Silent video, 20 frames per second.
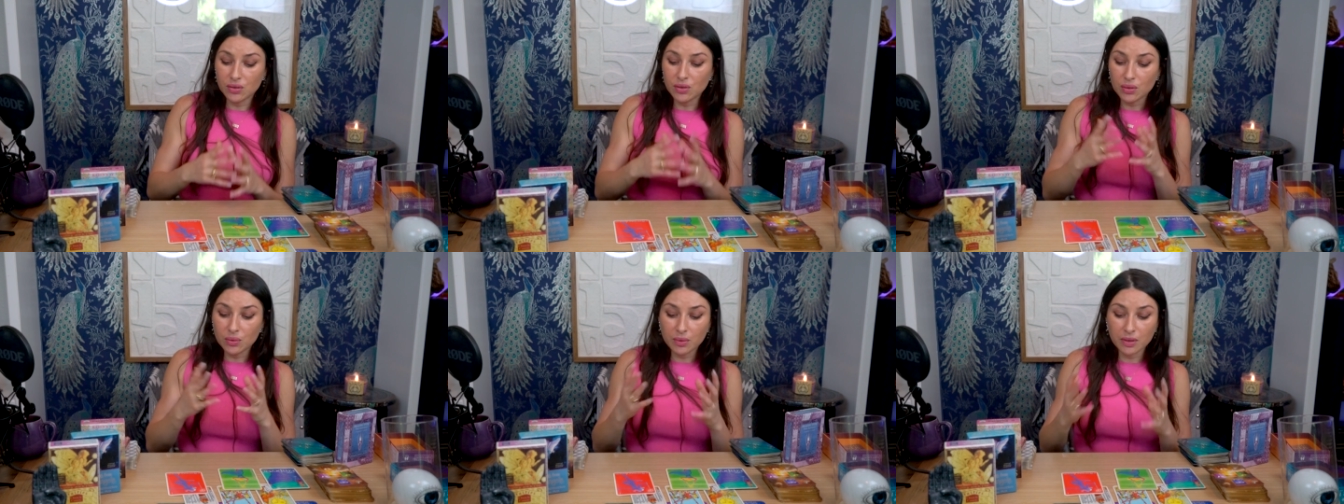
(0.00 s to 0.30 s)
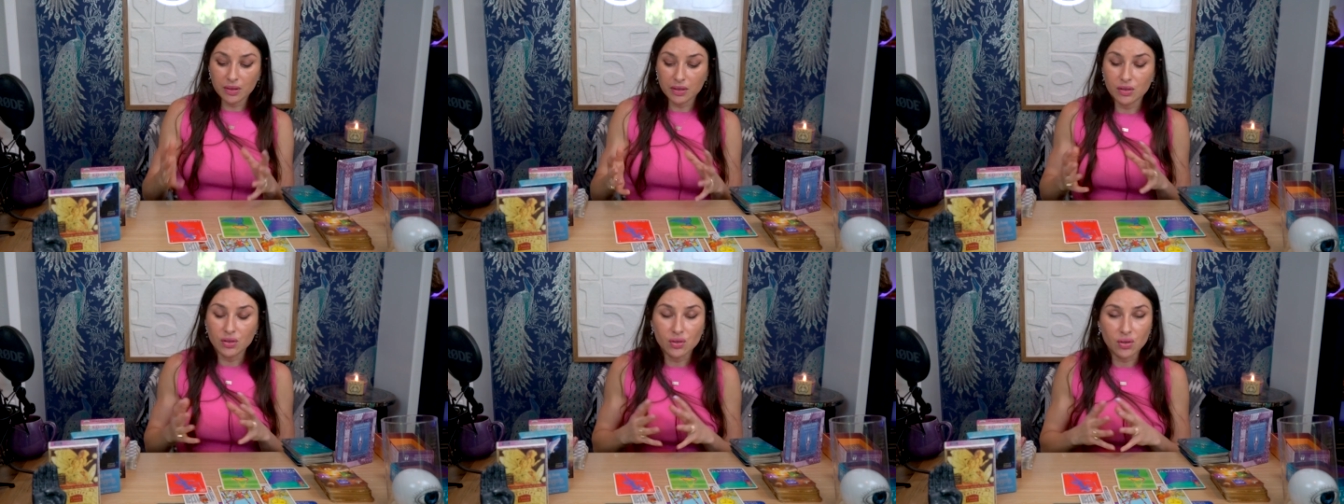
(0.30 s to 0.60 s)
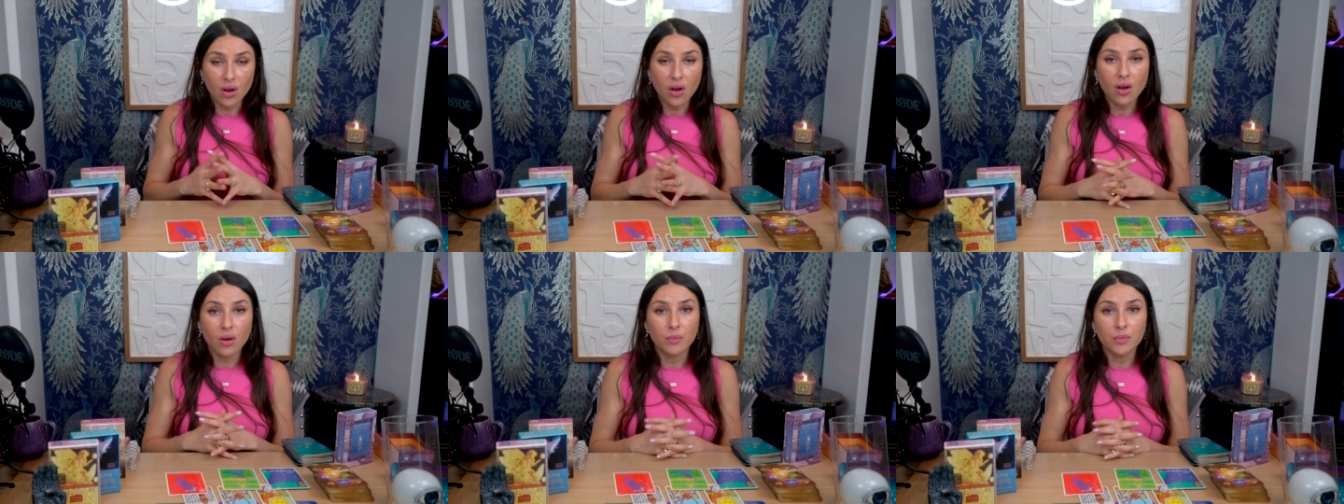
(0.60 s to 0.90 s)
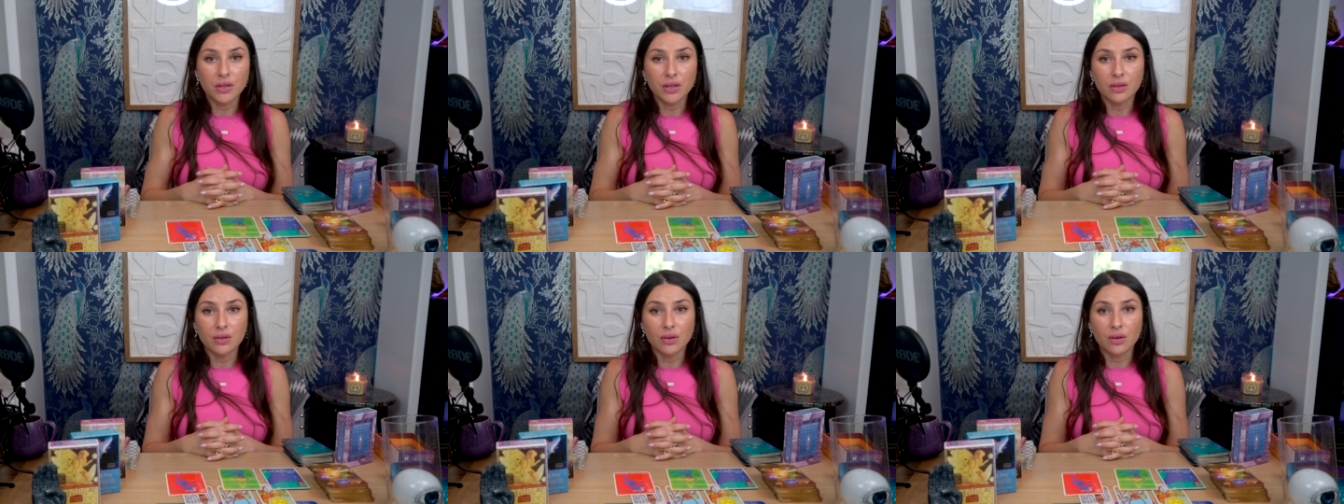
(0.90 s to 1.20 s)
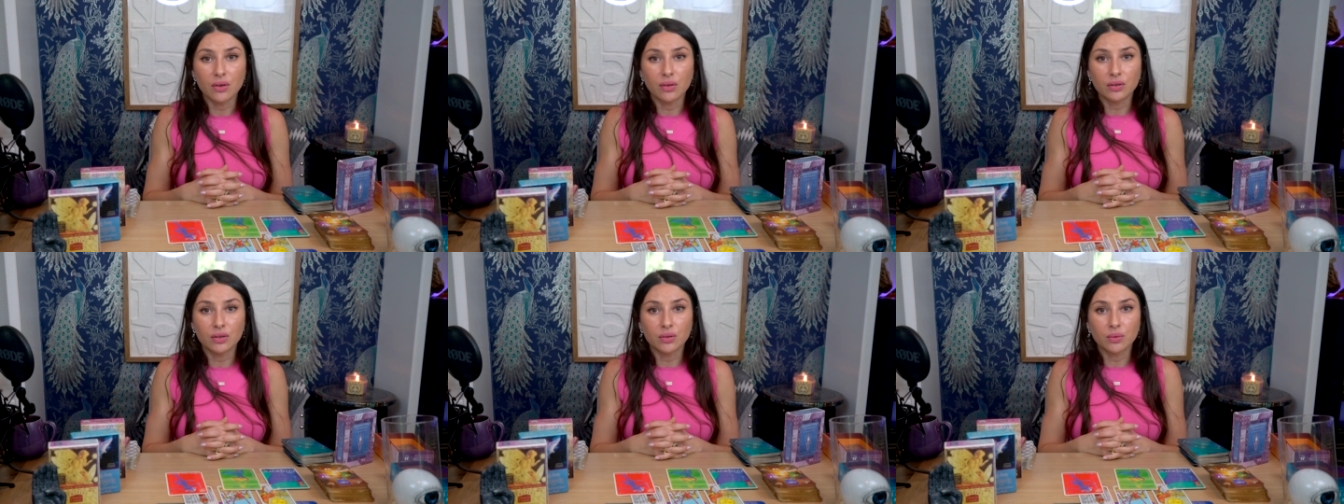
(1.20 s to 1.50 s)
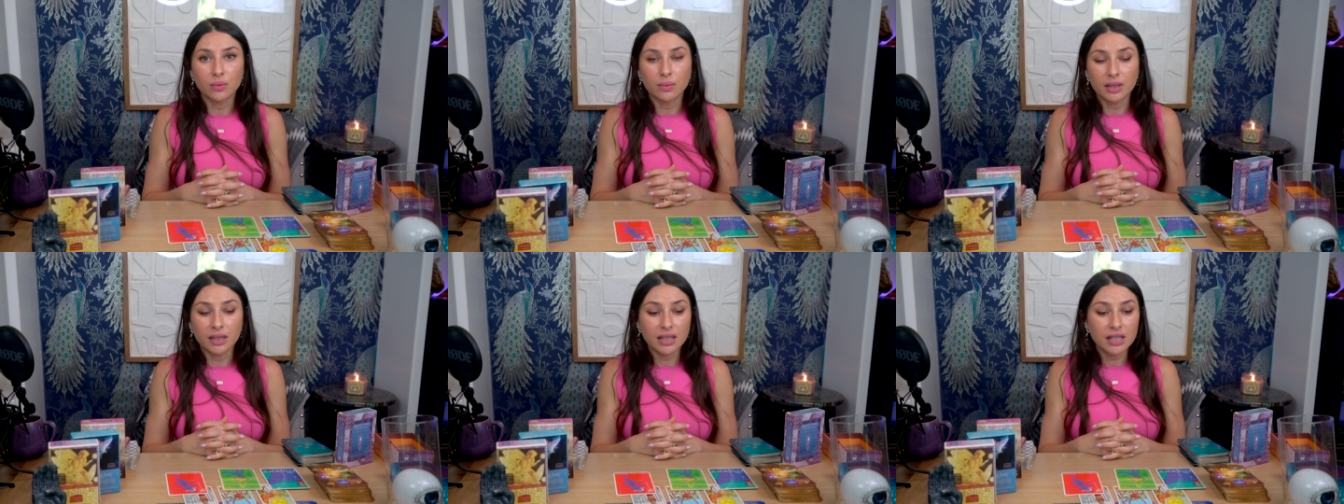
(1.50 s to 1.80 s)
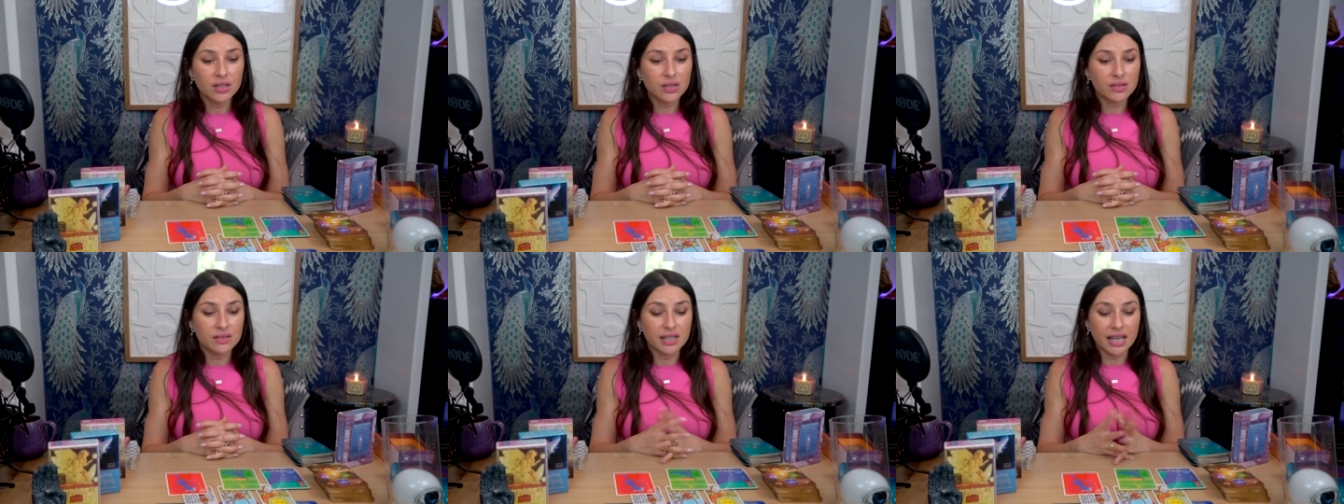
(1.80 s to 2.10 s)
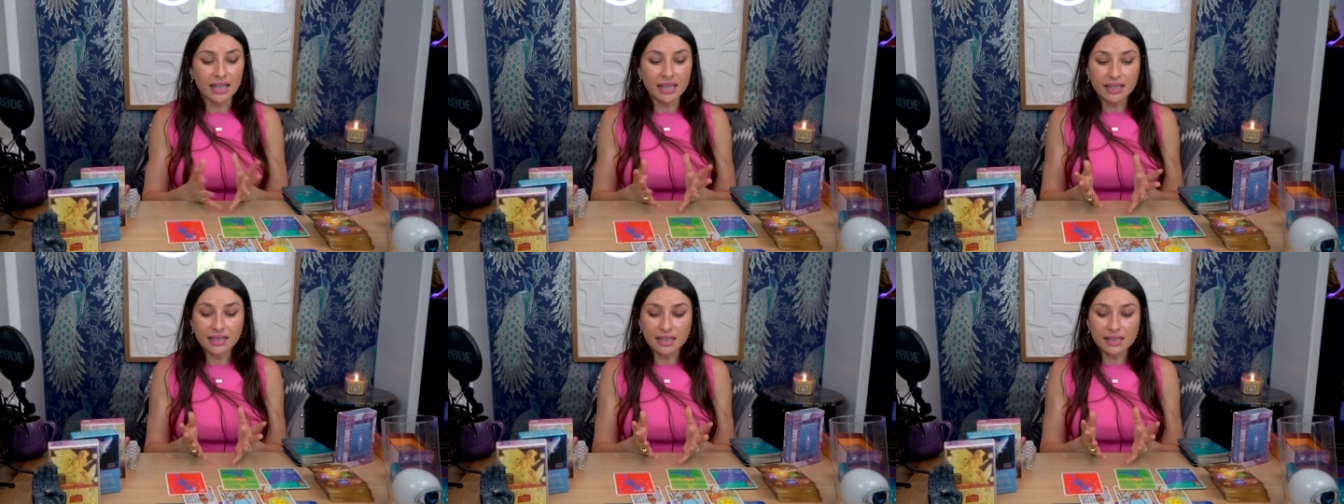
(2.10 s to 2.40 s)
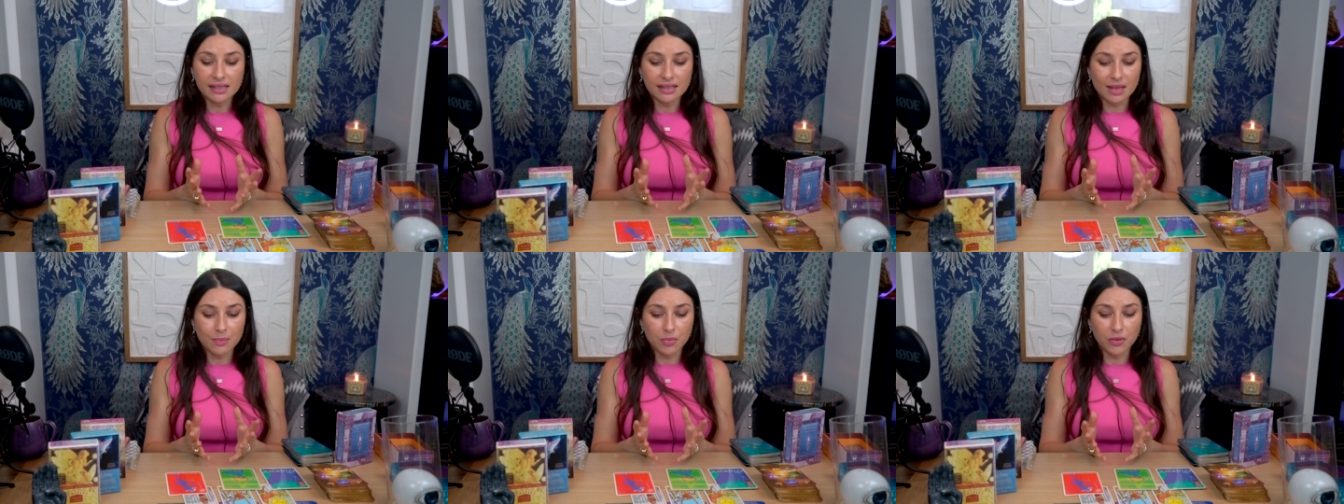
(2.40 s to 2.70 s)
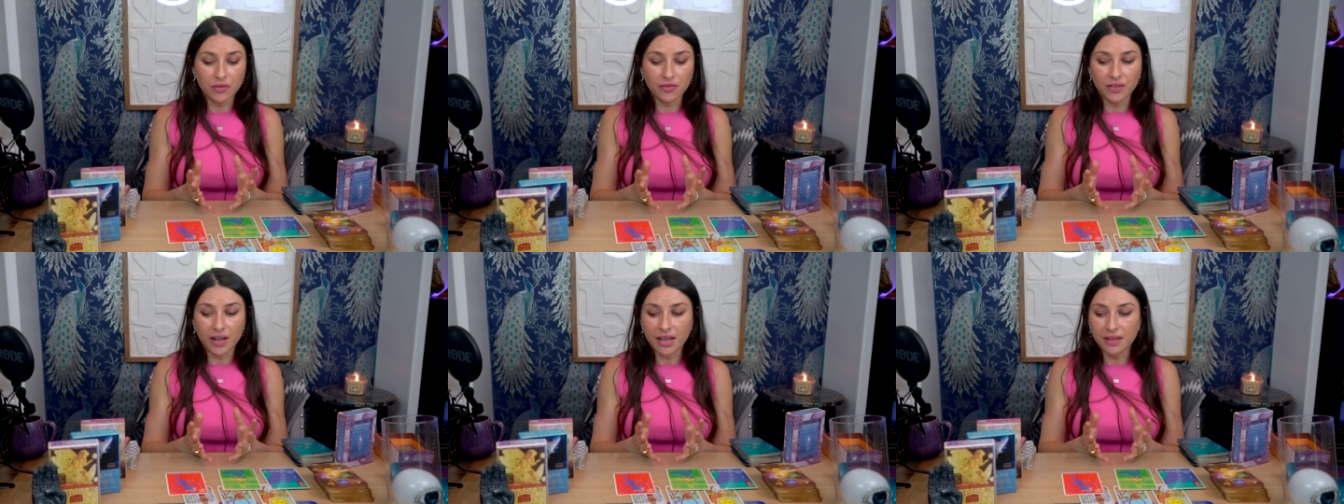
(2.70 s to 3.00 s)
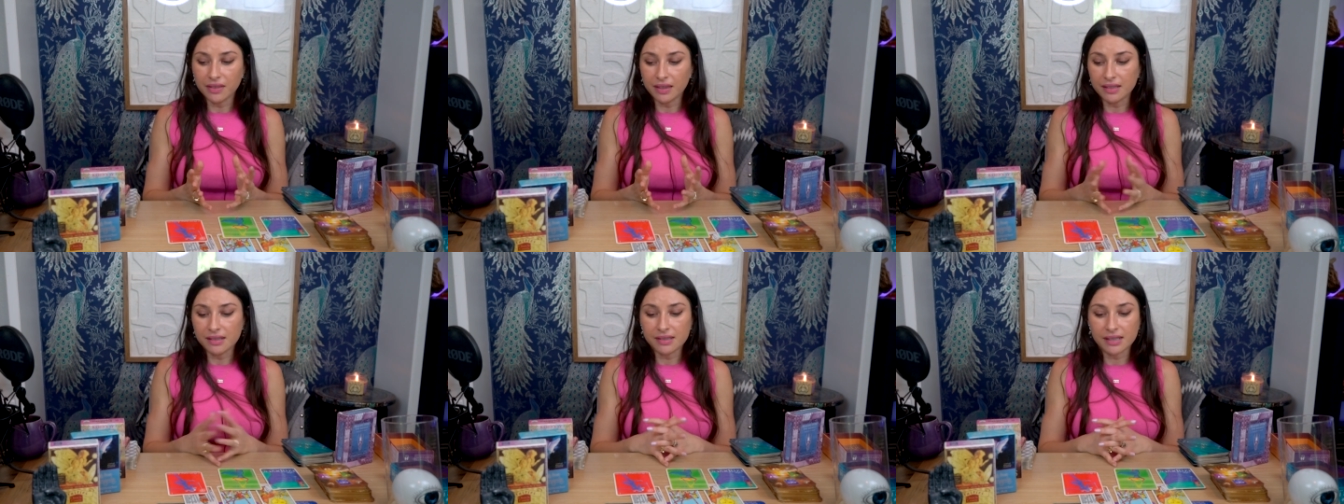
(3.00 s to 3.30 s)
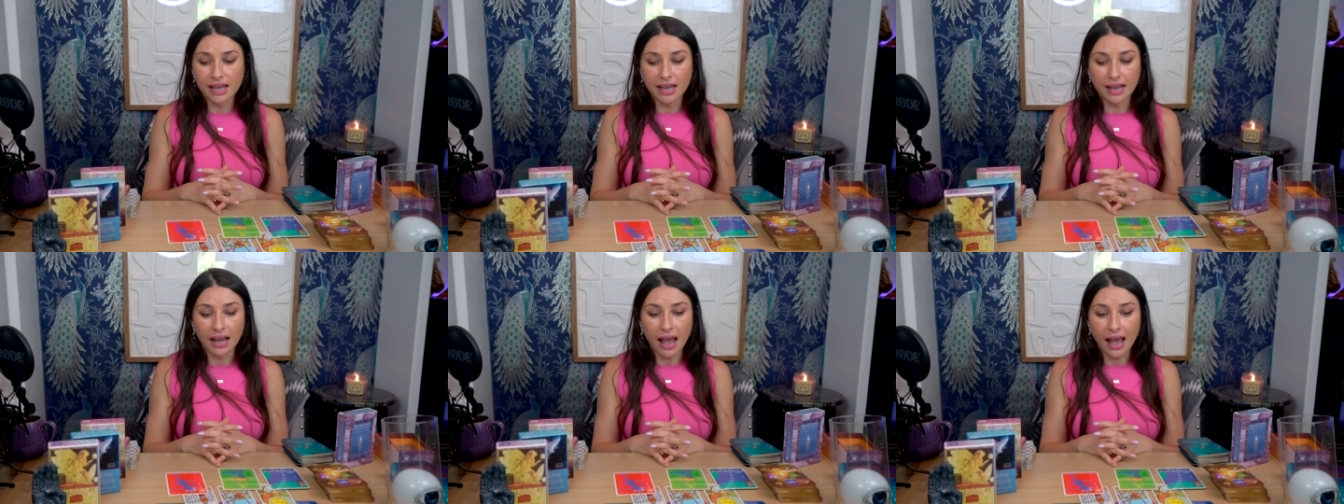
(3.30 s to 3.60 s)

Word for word: do with a job, you know, you're really just taking this leap of faith and saying,